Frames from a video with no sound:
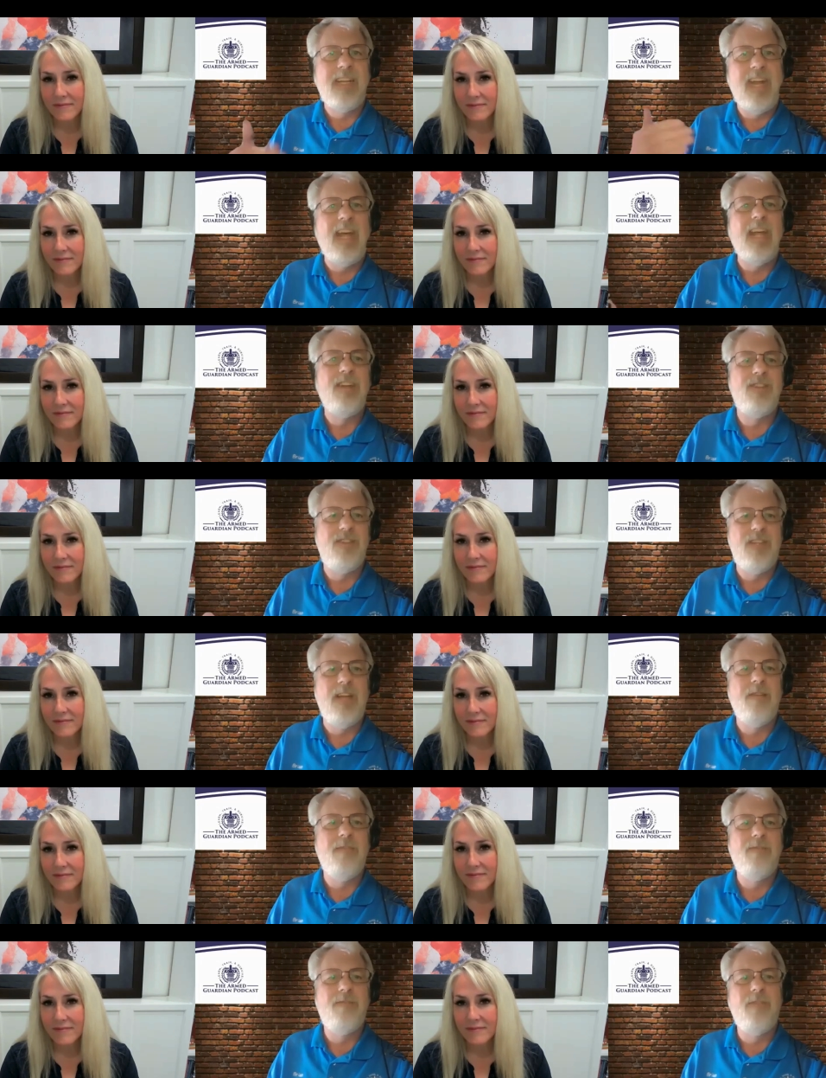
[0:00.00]
Speaker 1: catch that
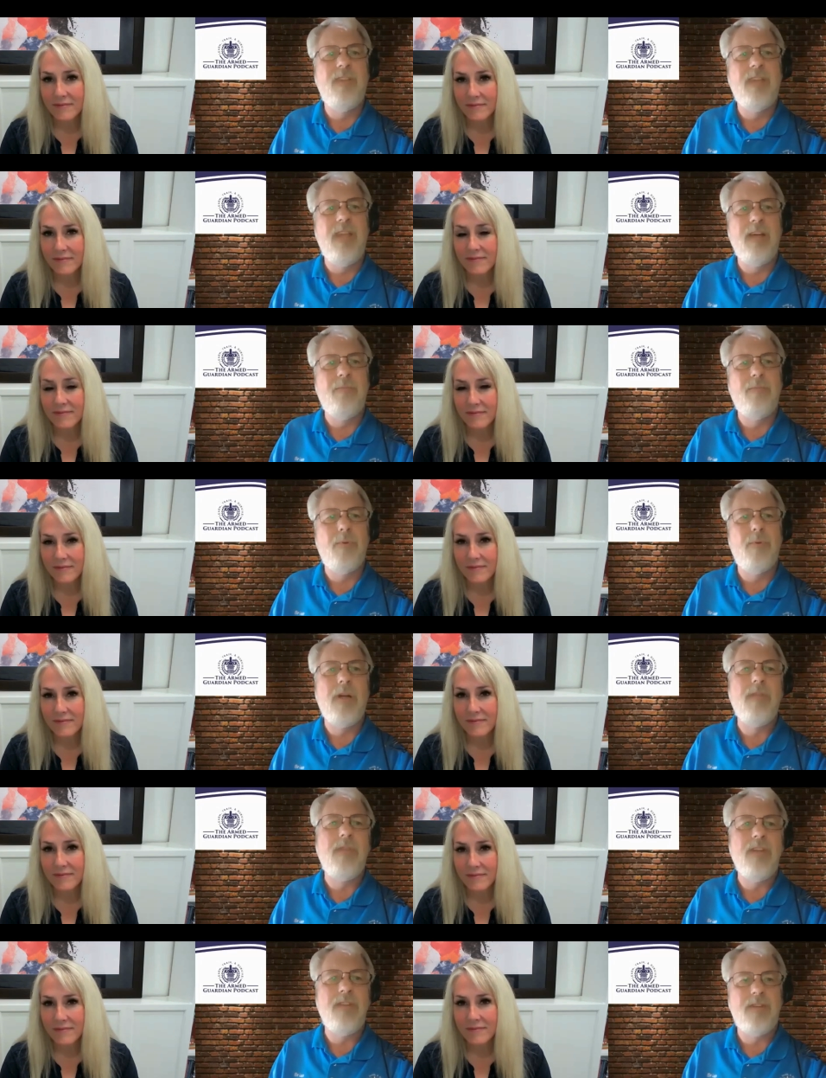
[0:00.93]
that
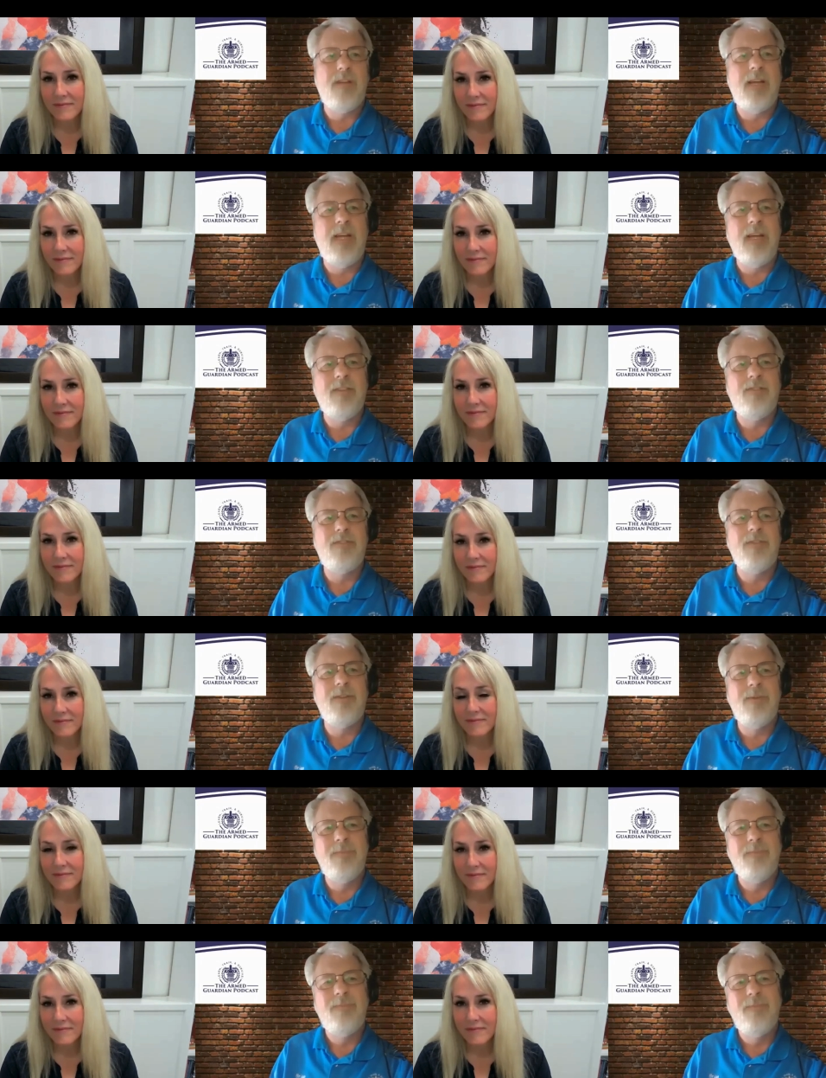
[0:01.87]
previous class.
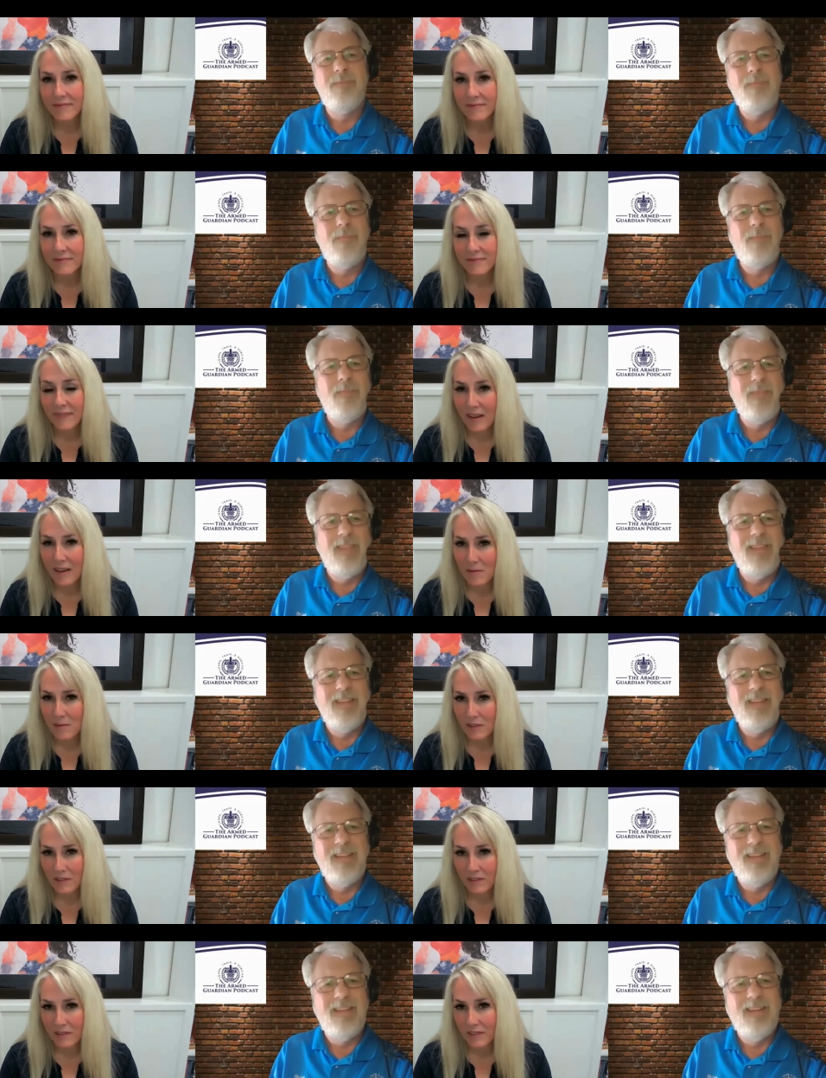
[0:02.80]
So
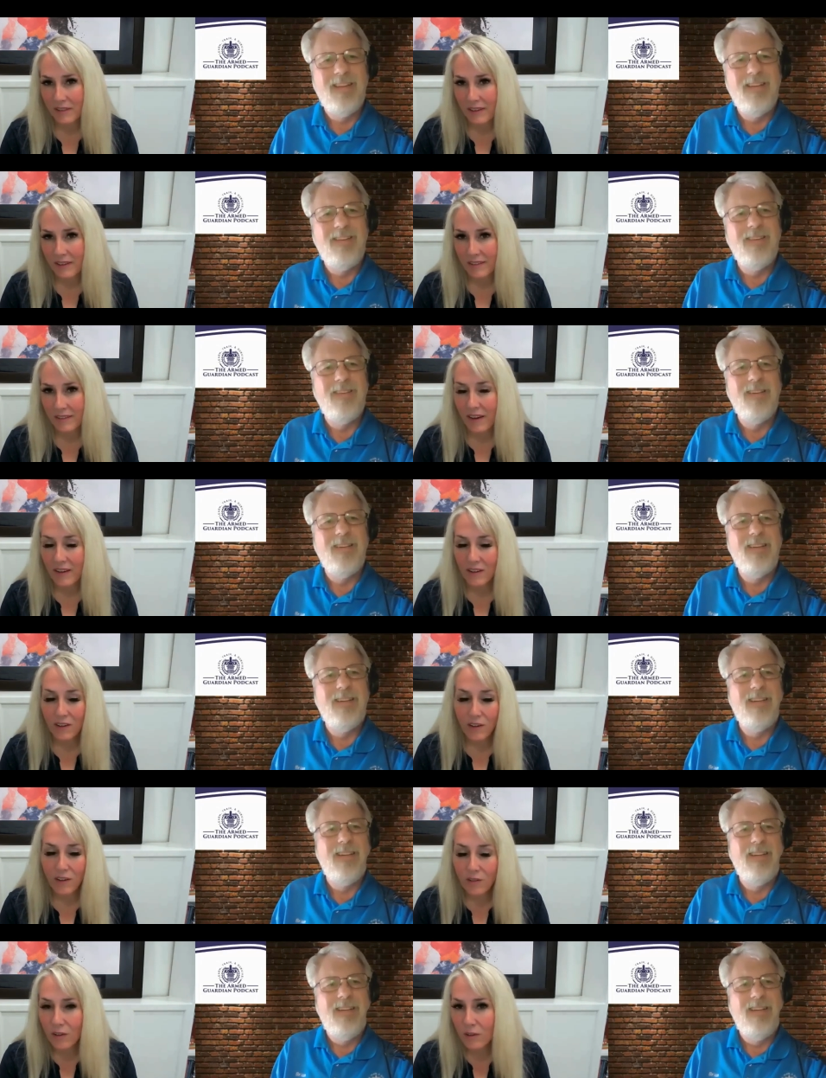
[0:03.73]
Speaker 2: absolutely, and you
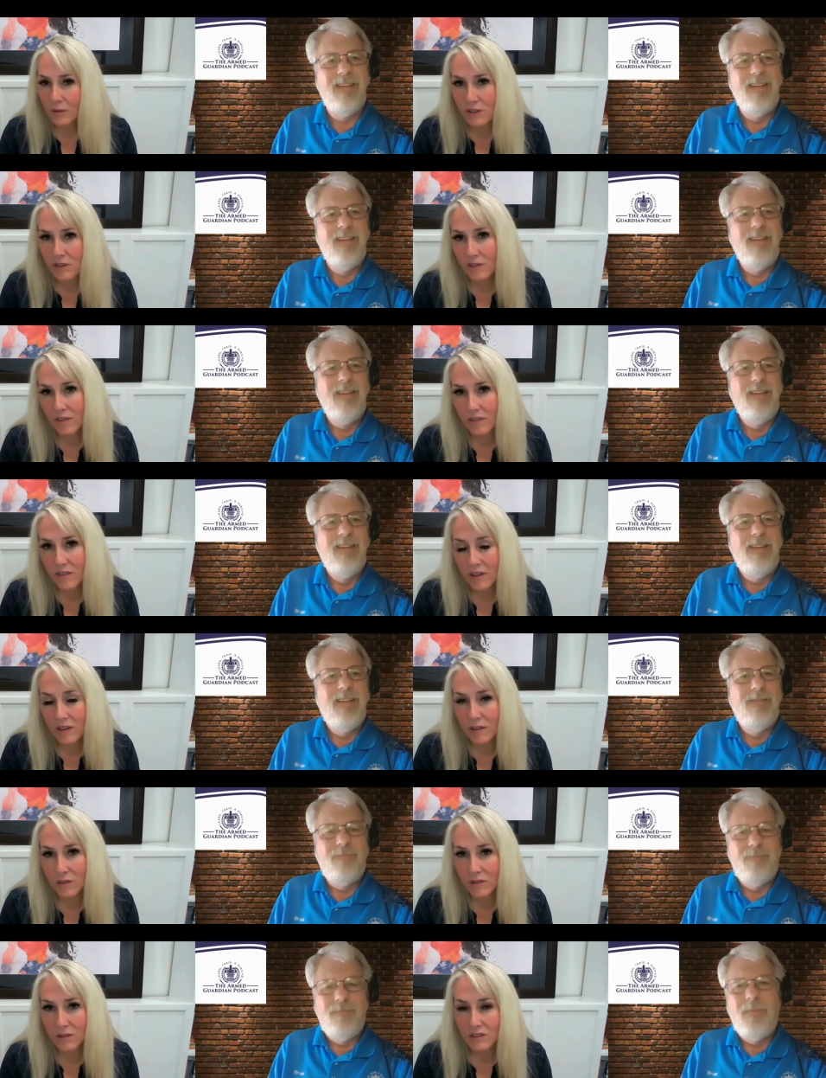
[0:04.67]
don't know what you don't
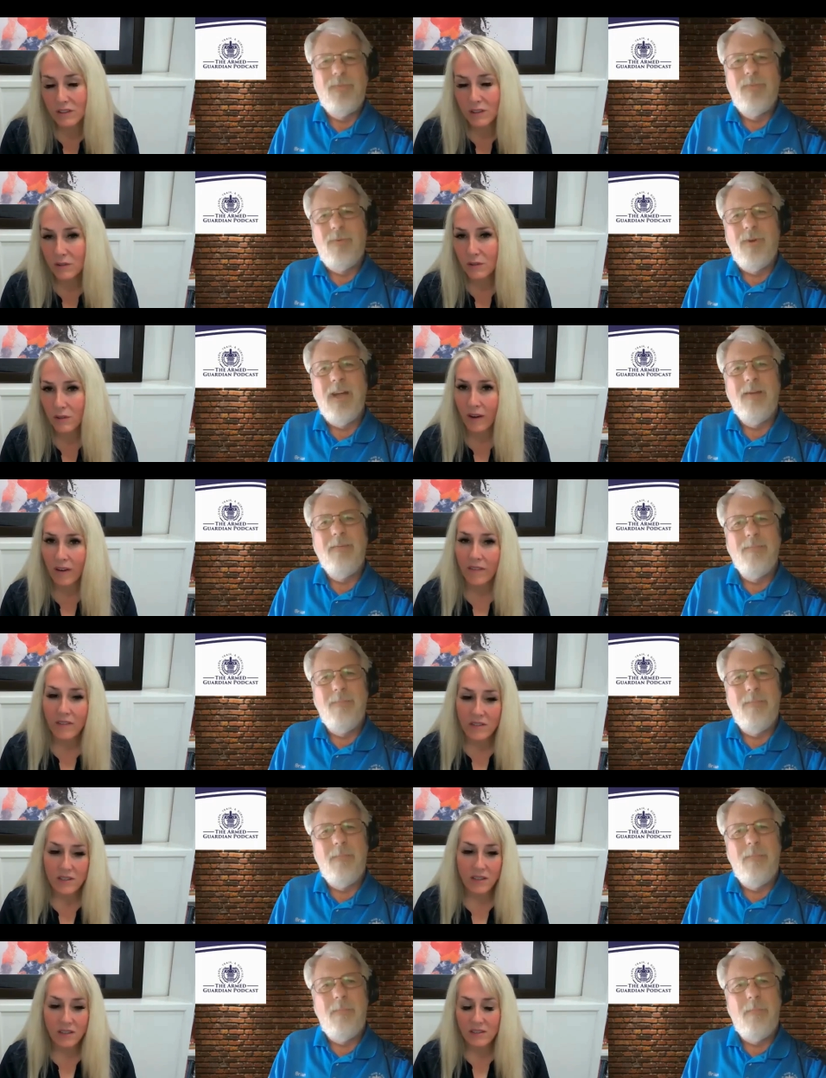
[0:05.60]
know, so right. you have to
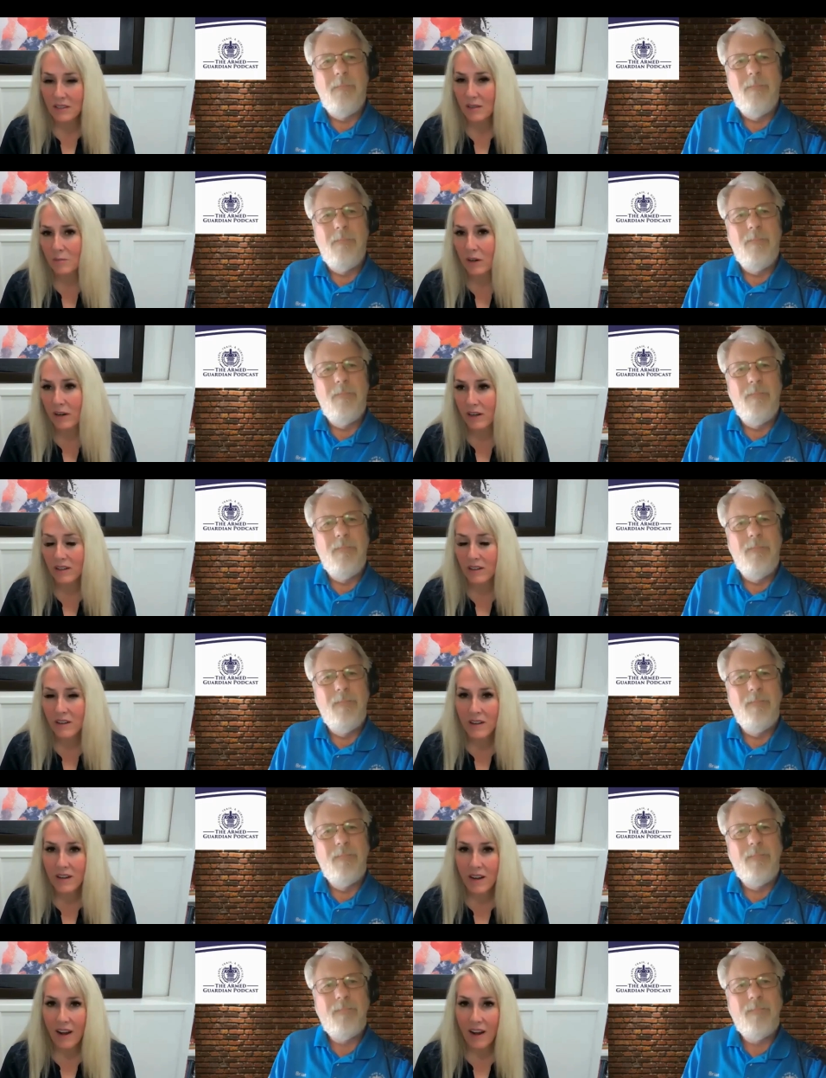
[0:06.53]
start somewhere,
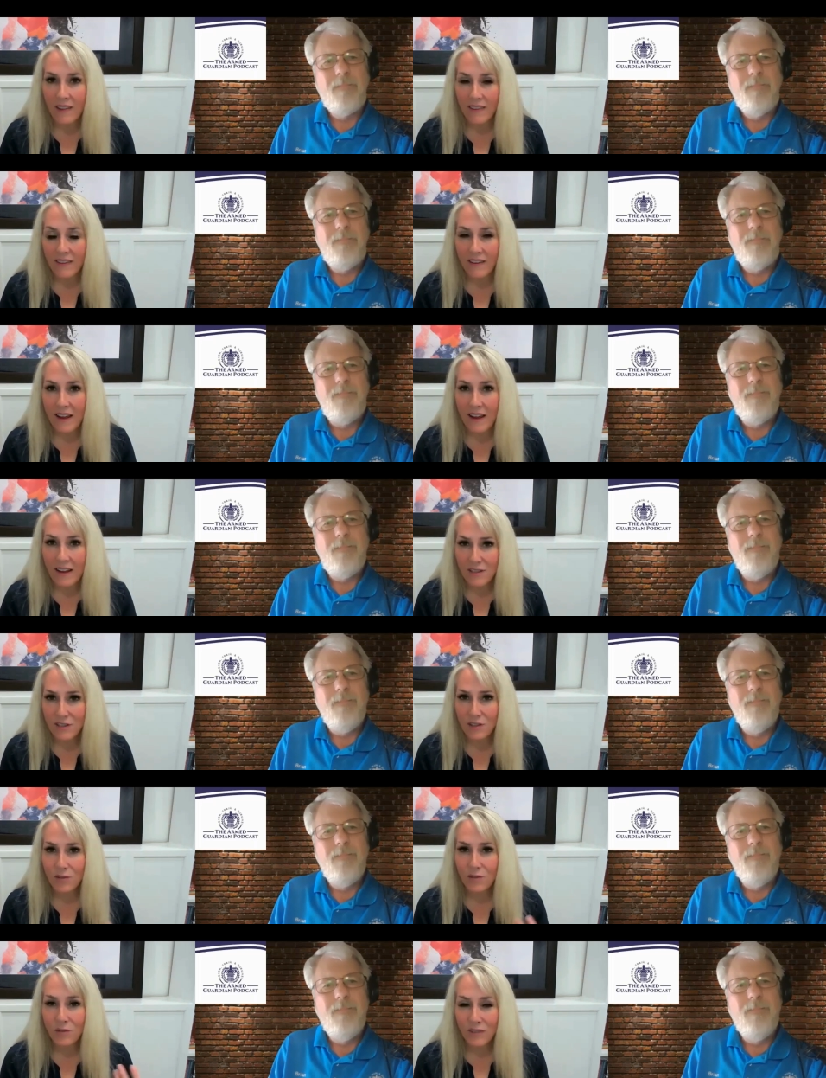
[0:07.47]
and then as
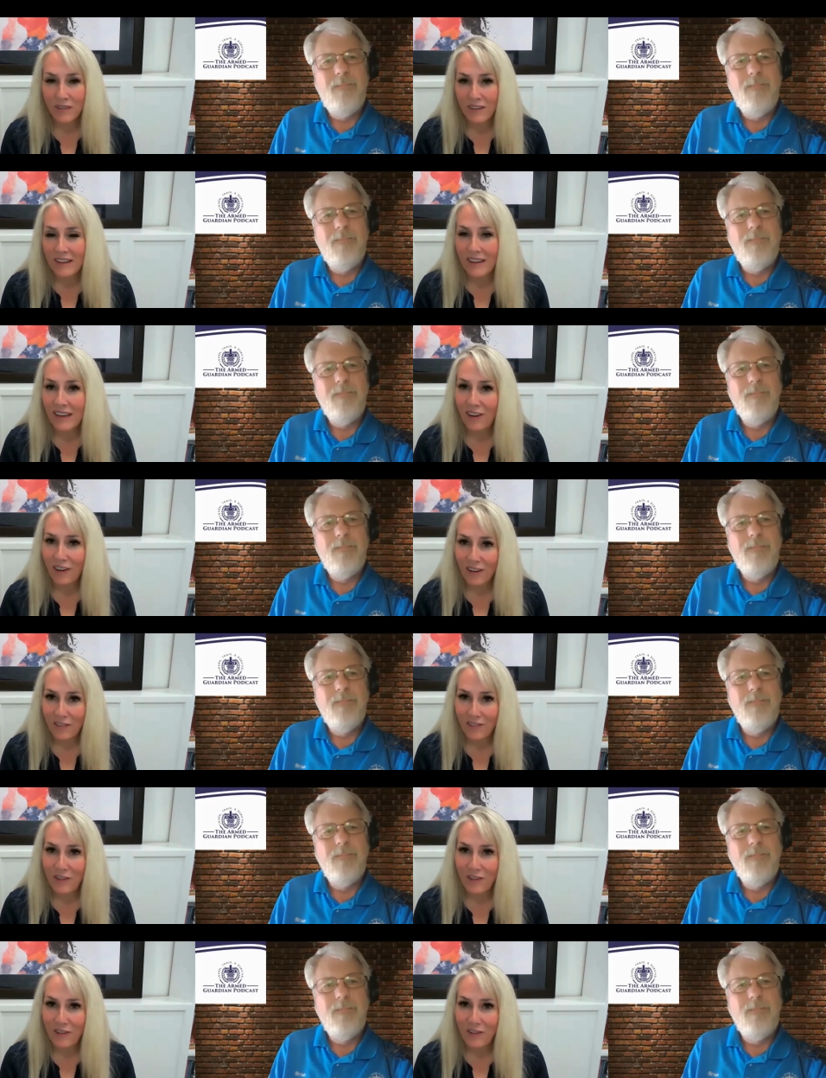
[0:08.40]
you hear it a